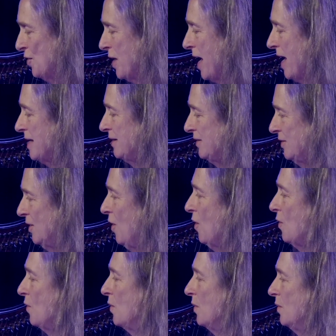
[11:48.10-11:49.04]
Okay,
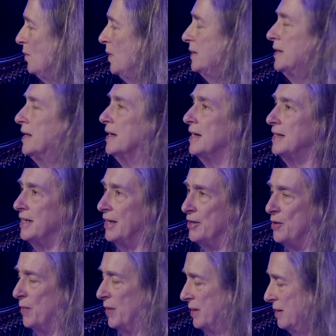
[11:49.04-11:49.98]
so what can I
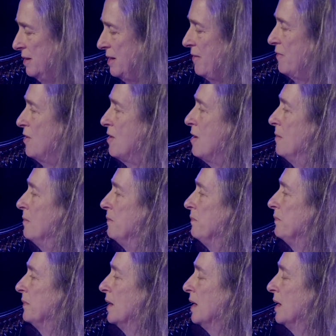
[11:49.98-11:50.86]
tell you about the lever harp?